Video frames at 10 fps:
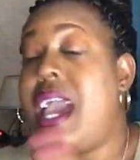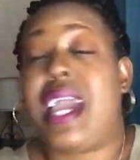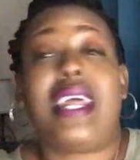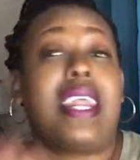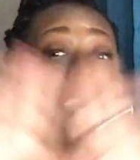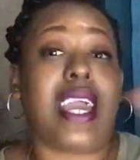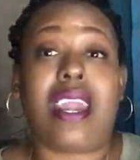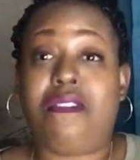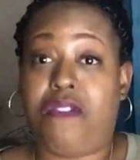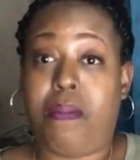And it
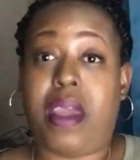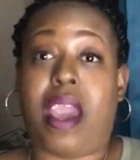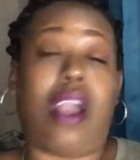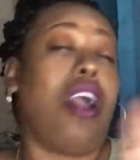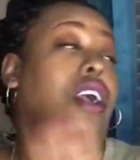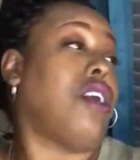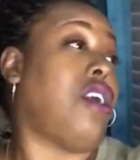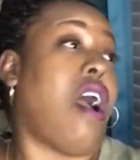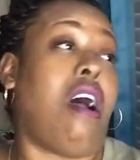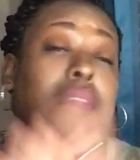ended from there.
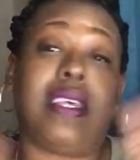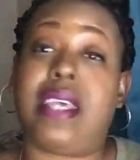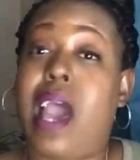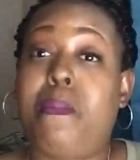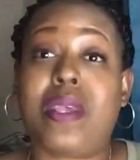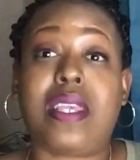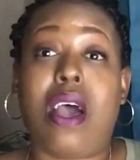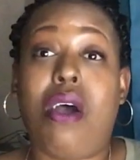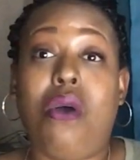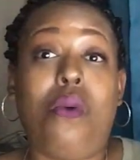Y'all, this
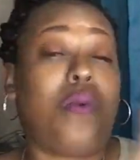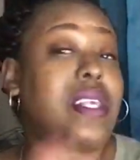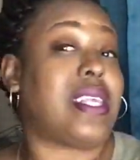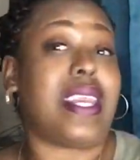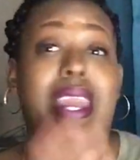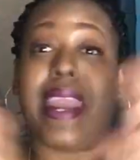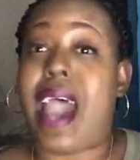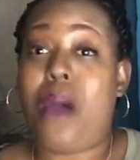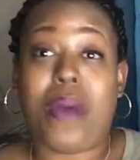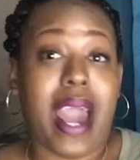episode was
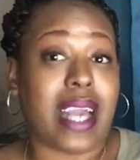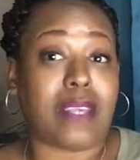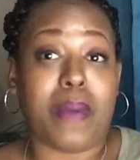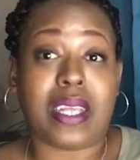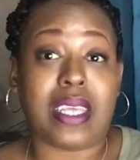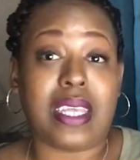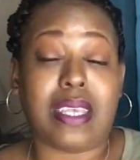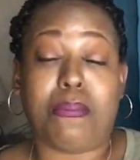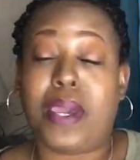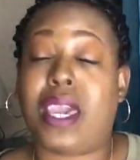not what I expected it
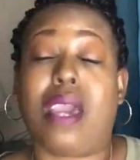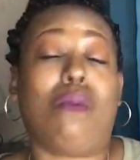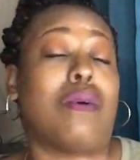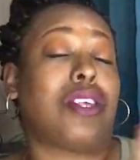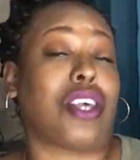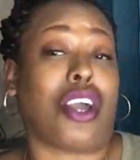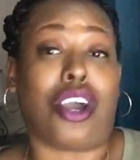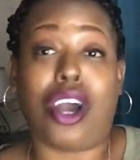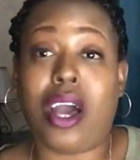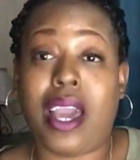to be. It was
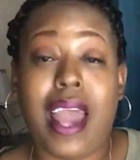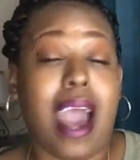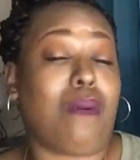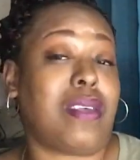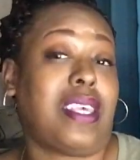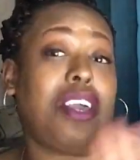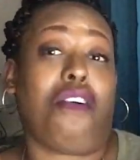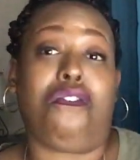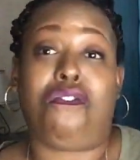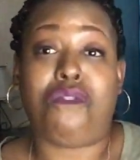good. I was
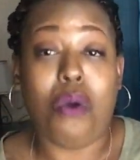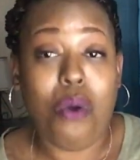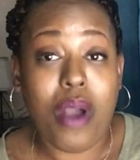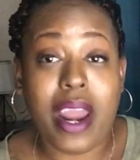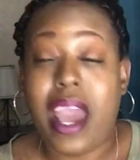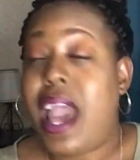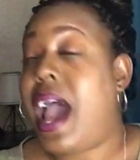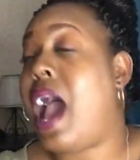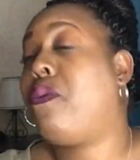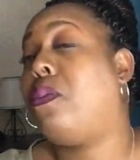here for it.
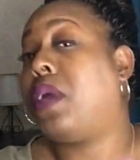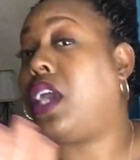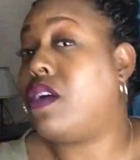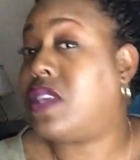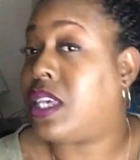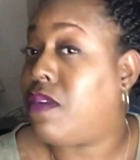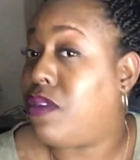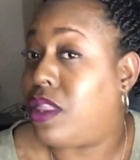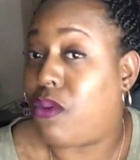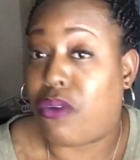I will be here to give
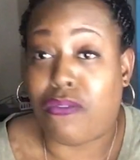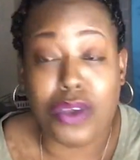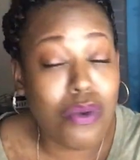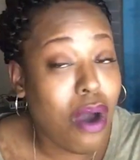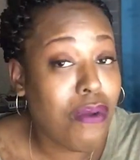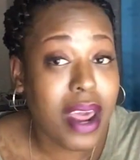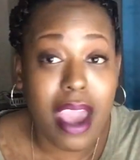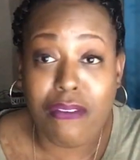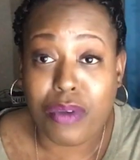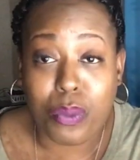you the review on it
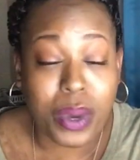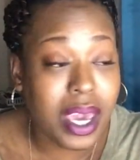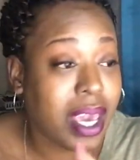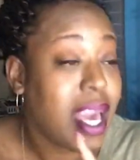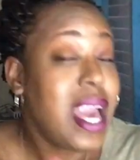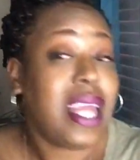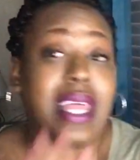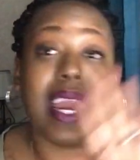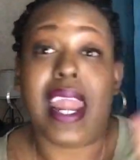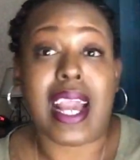every week.
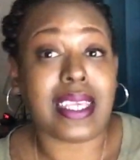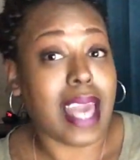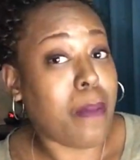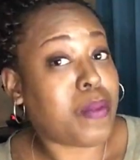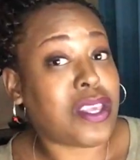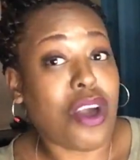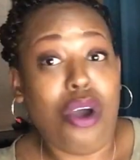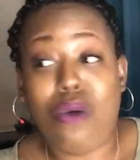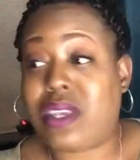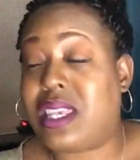The next episode
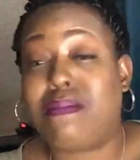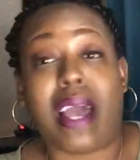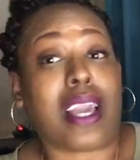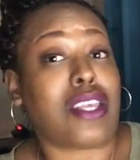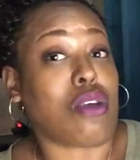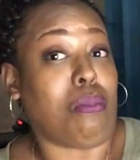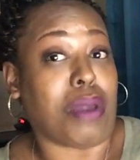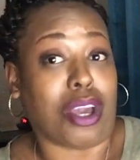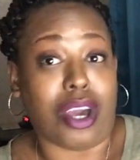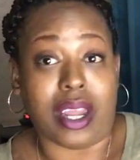seemed like it's going to
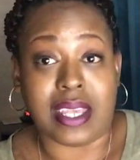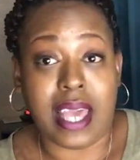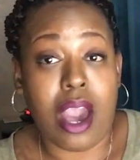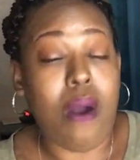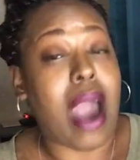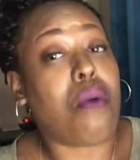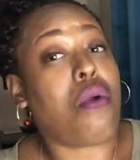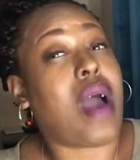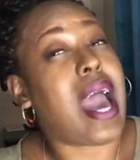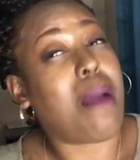be good as hell. I don't
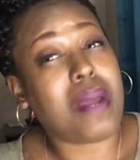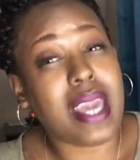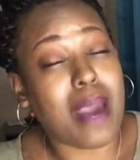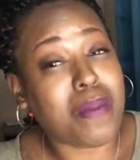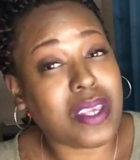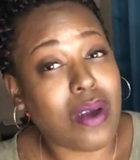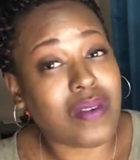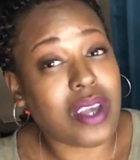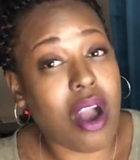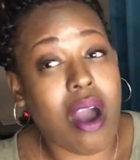know how many
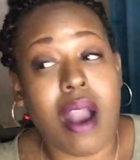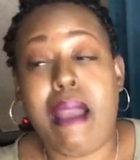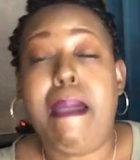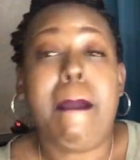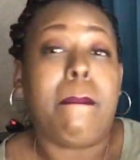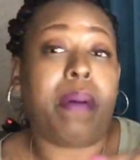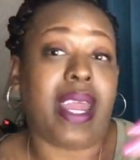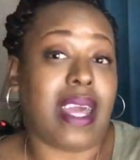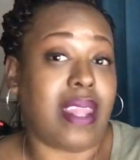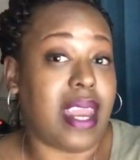episodes there are,
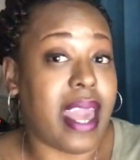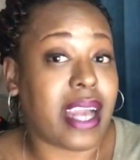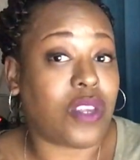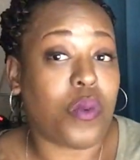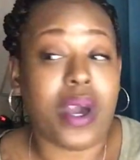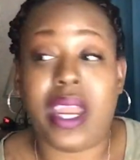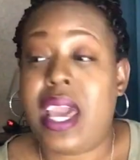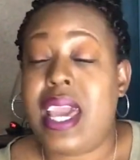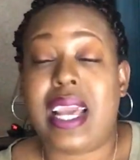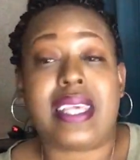but in the next one,
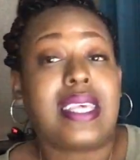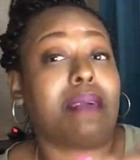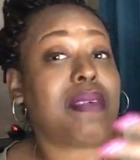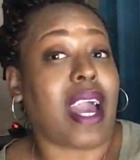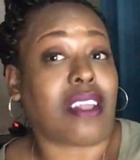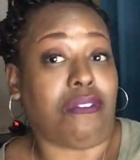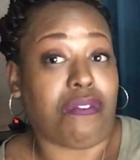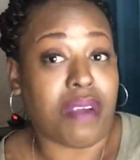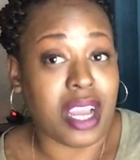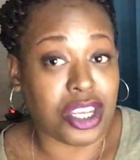it seems like the
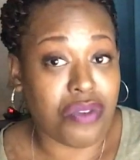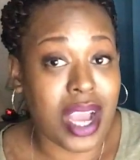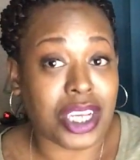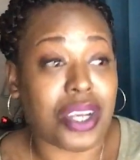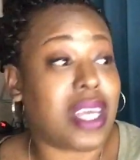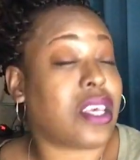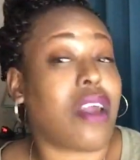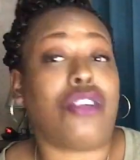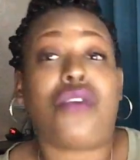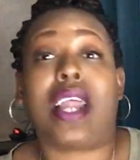friend Treasure is
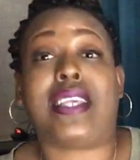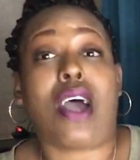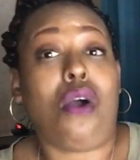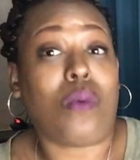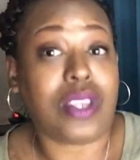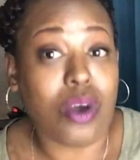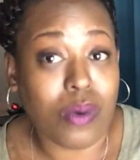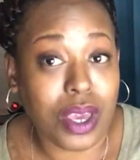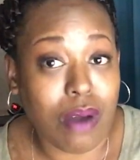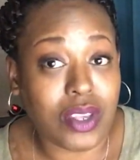going to try to talk with
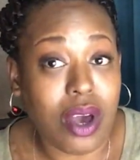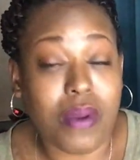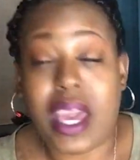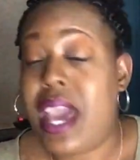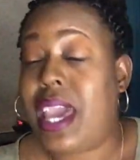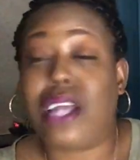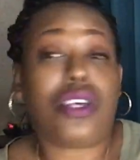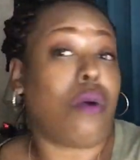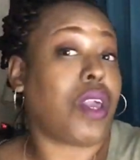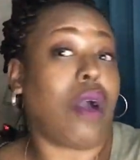Tokyo Tony, and
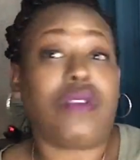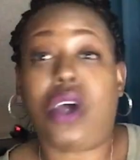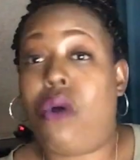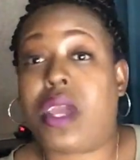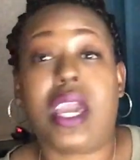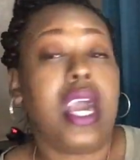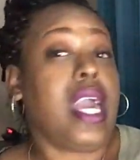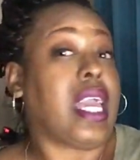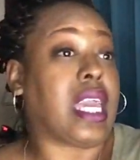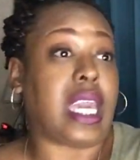Tokyo Tony
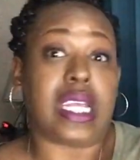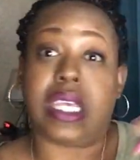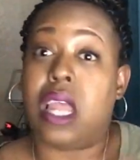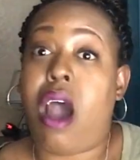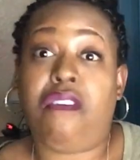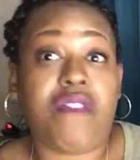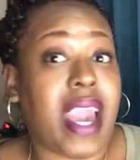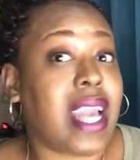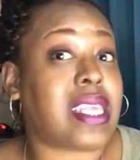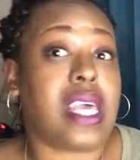gets in her
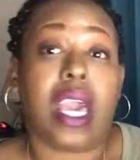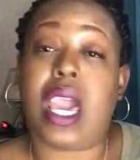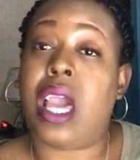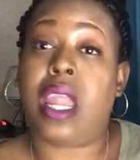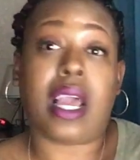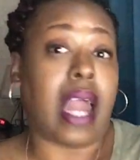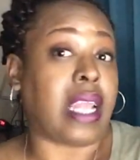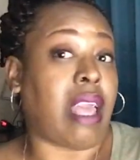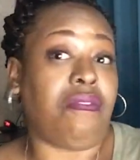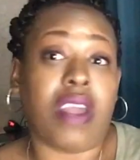face. It looked
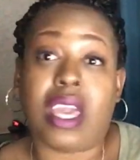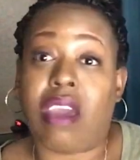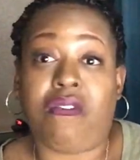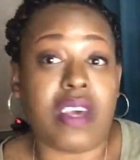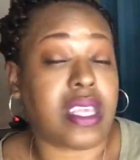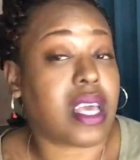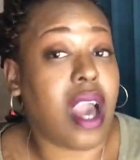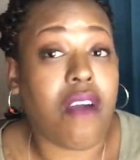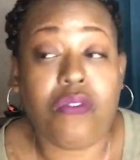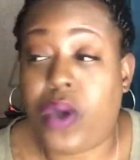like they finna get
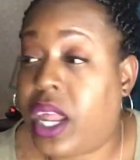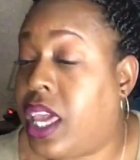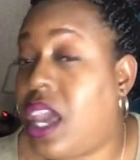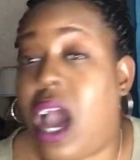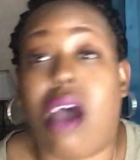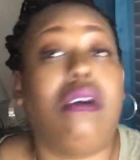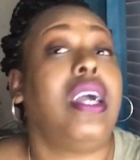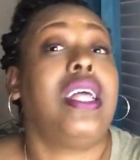fisticuffed with it, y'all.